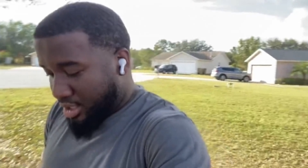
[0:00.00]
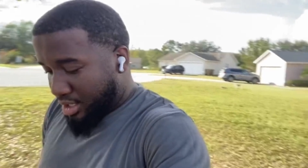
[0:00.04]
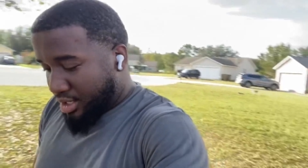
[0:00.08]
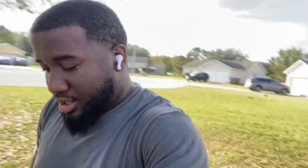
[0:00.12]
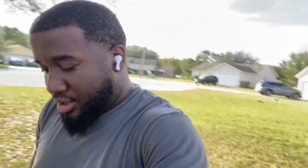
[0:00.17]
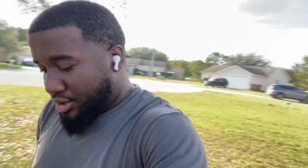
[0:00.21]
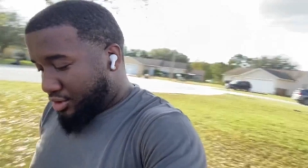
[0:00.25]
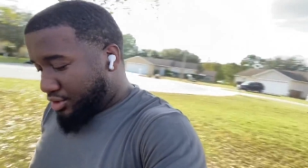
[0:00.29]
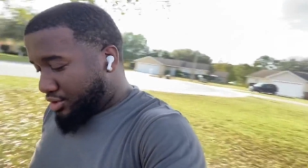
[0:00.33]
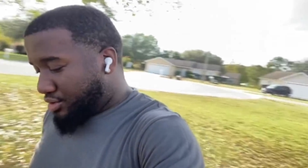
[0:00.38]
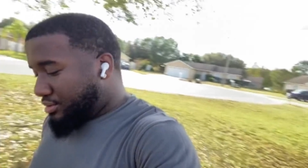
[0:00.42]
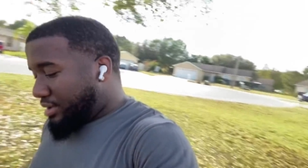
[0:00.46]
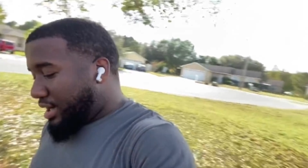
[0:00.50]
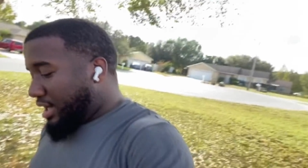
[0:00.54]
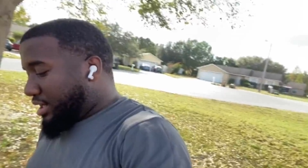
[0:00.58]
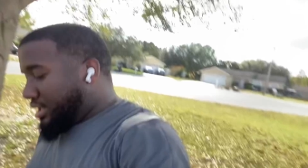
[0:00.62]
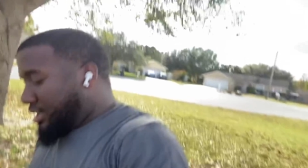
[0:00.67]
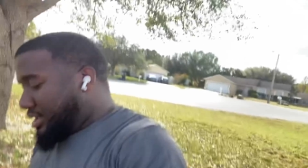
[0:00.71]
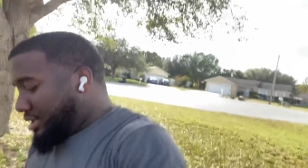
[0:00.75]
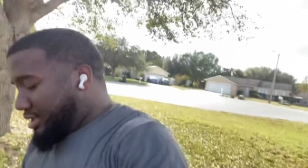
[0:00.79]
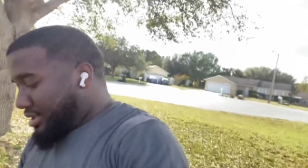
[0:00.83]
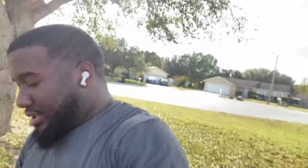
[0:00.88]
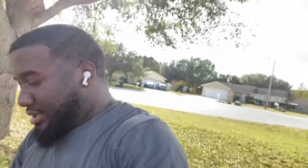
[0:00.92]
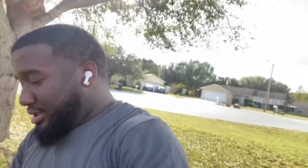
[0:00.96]
on the
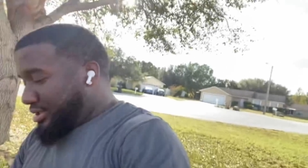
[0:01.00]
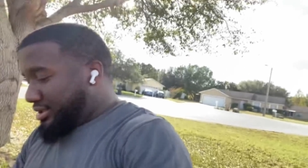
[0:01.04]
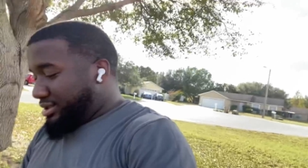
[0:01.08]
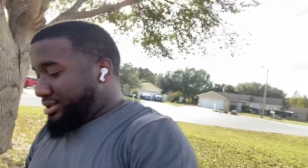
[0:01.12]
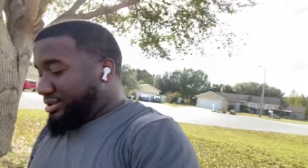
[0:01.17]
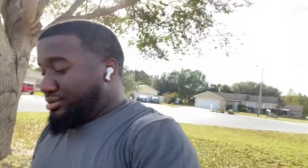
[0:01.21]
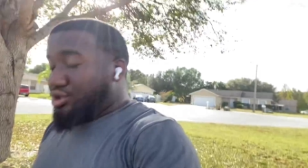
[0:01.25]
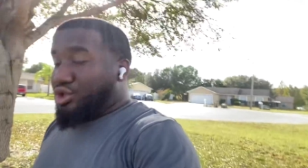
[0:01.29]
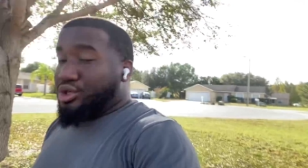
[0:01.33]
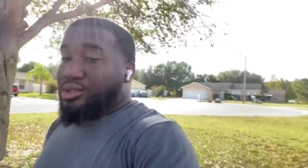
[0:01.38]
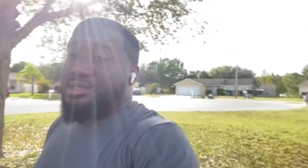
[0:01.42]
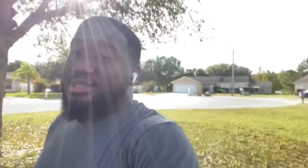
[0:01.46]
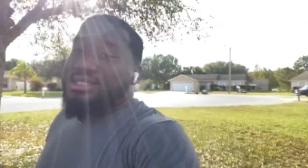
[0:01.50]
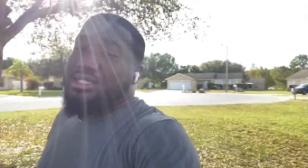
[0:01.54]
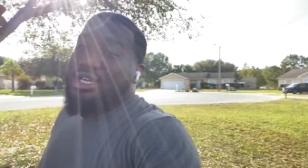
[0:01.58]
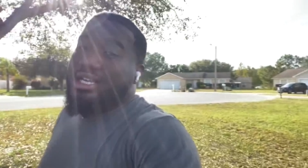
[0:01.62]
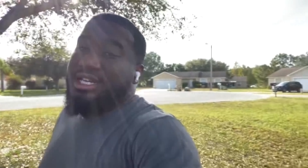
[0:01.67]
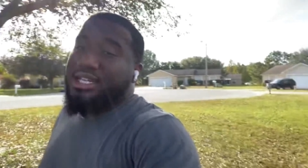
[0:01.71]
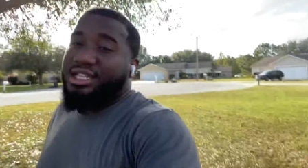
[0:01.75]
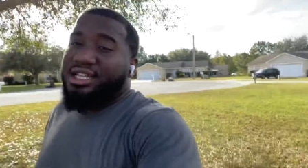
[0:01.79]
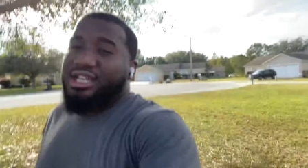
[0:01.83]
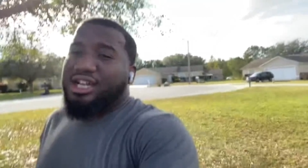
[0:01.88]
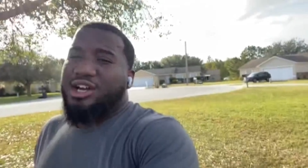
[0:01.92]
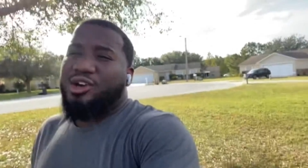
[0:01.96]
regular, and you know what I'm
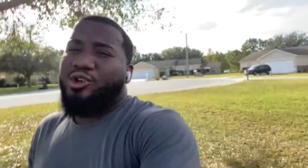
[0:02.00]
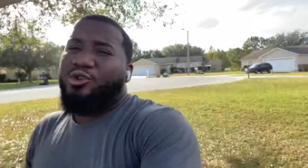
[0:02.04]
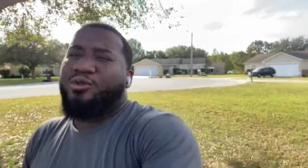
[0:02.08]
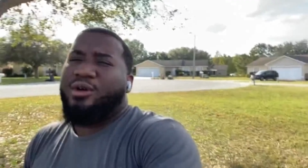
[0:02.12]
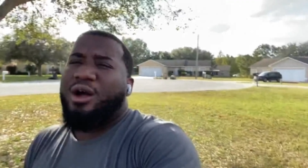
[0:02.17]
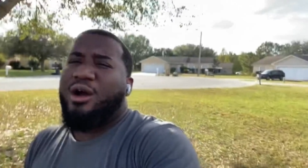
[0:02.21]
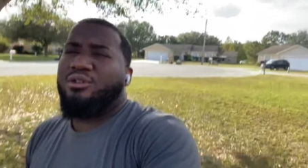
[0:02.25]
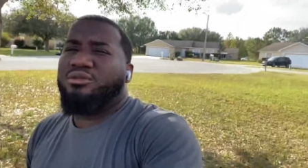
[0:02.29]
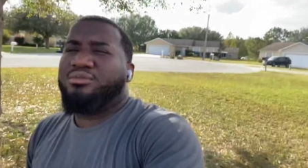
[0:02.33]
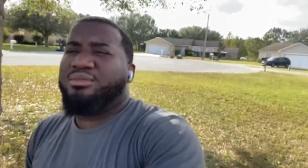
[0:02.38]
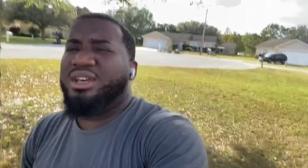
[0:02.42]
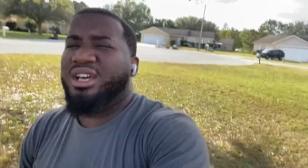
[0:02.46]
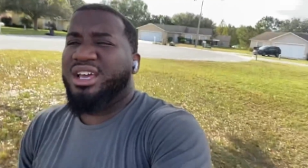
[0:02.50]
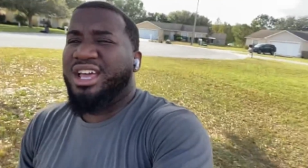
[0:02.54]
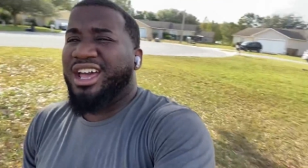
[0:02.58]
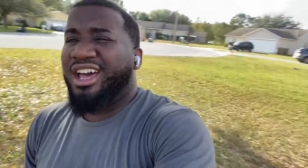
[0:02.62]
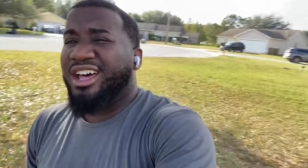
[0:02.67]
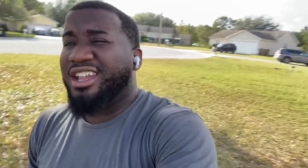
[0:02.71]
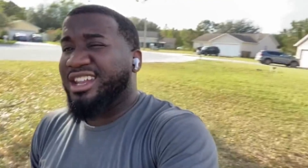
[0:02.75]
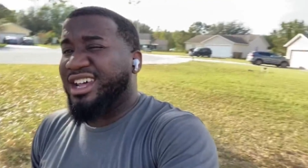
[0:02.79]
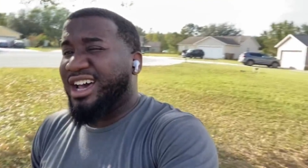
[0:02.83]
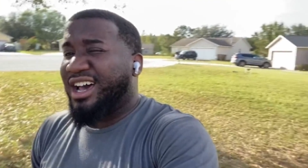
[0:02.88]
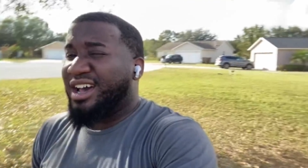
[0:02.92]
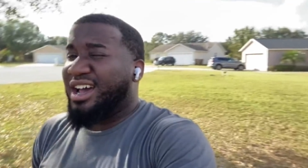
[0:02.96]
saying. Y'all gonna rock with me, y'all
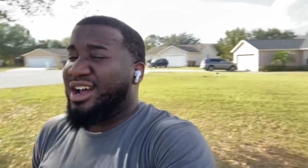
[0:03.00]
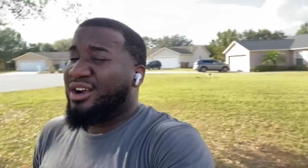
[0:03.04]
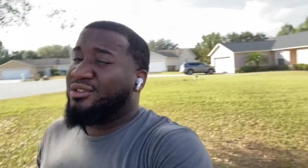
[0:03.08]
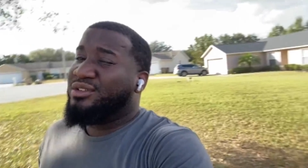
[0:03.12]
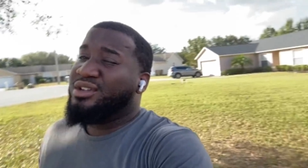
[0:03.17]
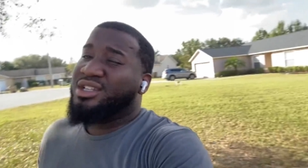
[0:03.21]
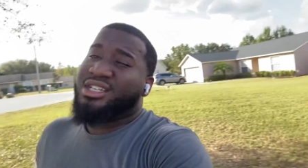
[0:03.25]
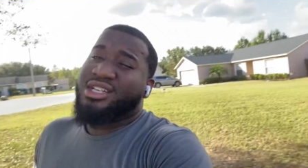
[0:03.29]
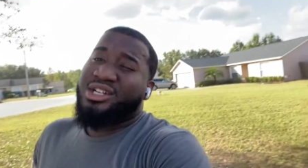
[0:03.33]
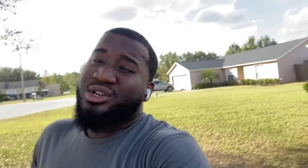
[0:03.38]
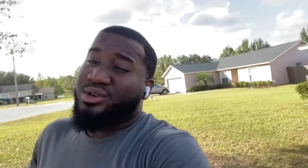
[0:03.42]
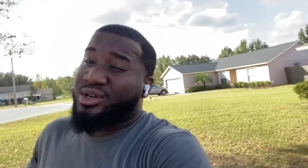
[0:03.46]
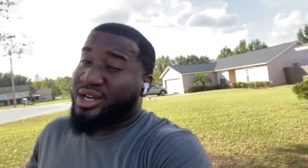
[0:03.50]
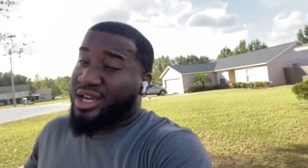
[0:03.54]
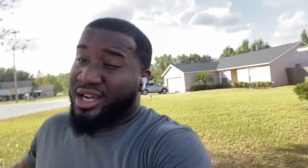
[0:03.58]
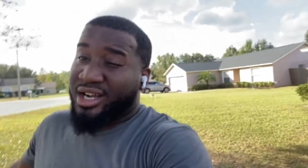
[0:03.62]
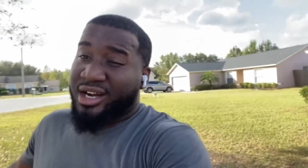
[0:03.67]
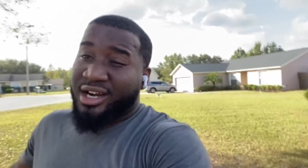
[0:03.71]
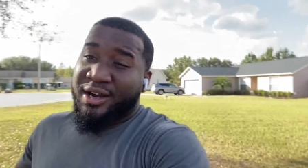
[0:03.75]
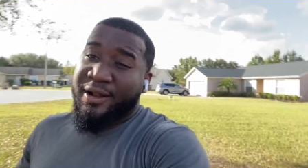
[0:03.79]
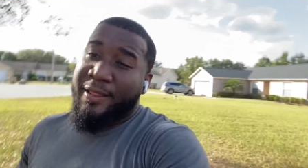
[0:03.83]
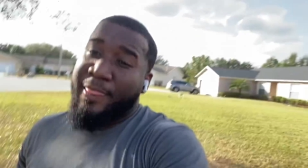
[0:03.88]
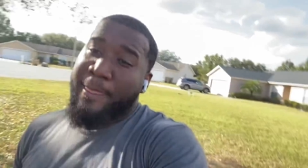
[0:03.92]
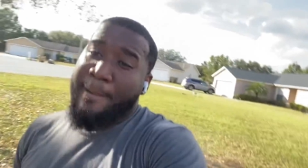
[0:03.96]
not. I really don't
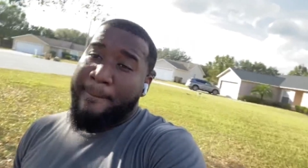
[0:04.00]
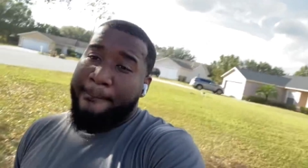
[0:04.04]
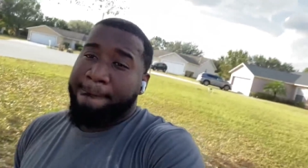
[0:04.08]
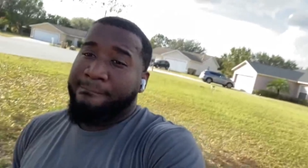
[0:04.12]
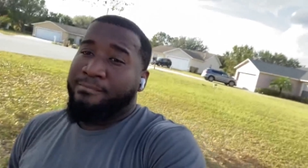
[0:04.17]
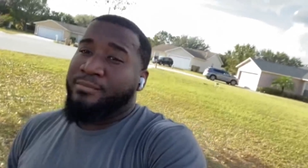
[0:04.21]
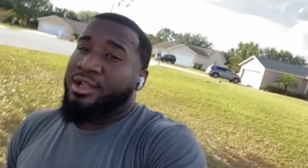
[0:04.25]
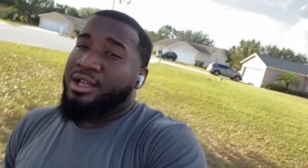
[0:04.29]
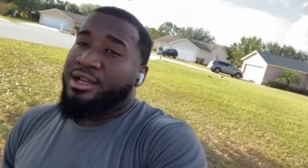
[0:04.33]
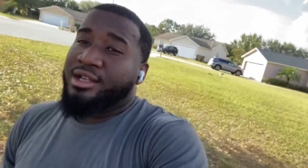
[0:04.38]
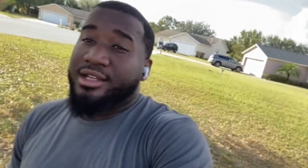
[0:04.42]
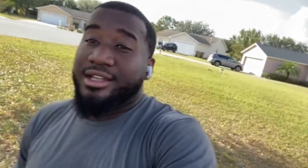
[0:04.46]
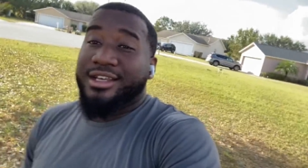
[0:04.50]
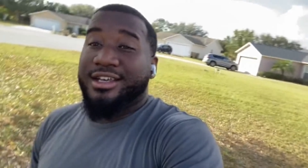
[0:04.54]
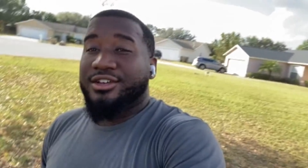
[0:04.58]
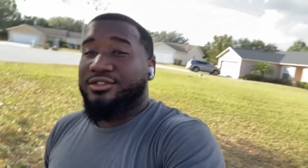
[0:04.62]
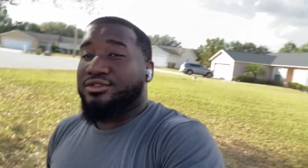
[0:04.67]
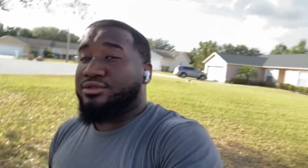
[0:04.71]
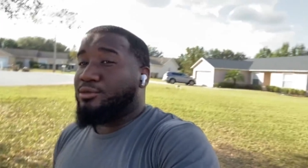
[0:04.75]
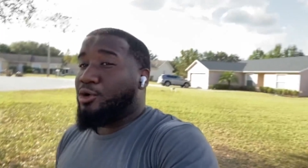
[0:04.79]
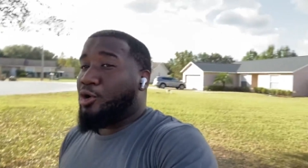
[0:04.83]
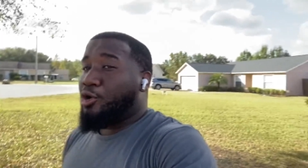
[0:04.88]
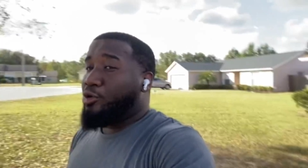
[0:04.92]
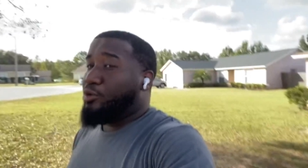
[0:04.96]
care. Niggas
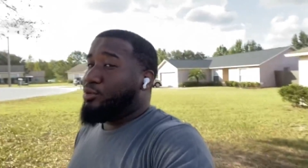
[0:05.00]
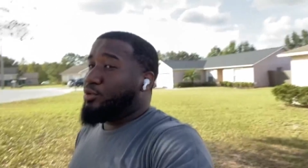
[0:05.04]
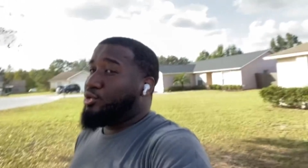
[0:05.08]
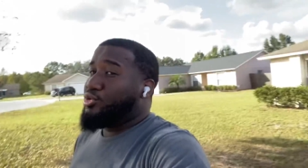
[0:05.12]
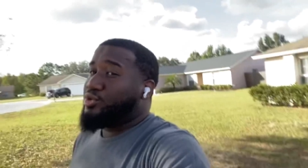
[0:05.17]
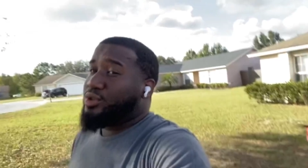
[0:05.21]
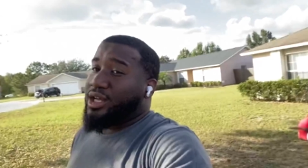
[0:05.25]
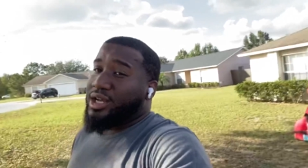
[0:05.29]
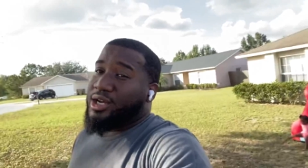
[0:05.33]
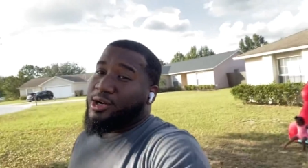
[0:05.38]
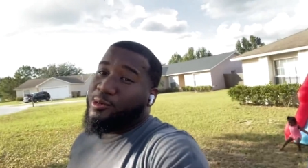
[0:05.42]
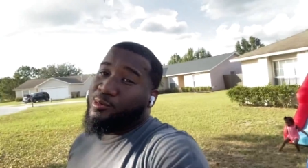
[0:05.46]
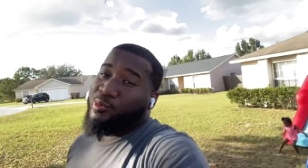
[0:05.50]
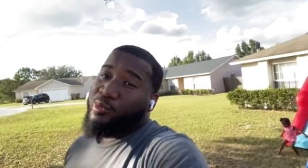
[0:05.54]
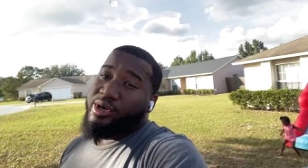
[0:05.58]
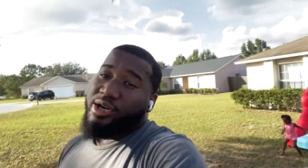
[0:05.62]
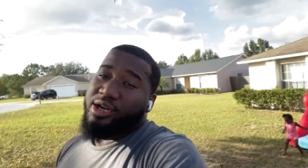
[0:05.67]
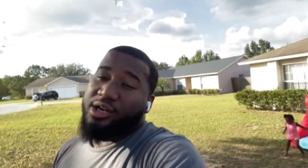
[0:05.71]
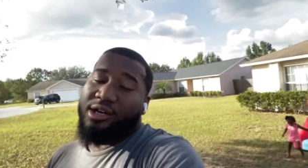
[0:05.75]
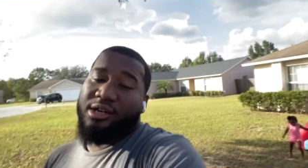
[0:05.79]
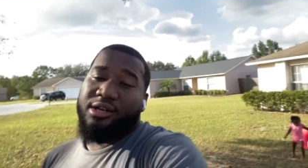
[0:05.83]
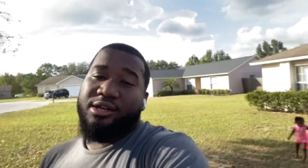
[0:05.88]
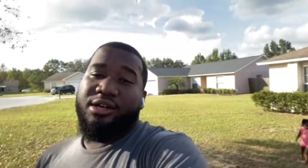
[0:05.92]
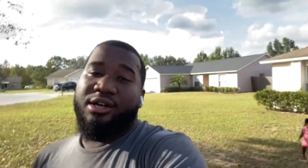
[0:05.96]
from home gonna think I'm
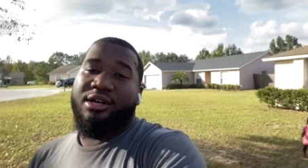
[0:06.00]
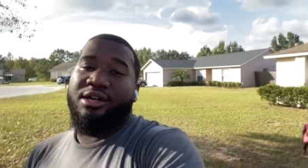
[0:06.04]
weird,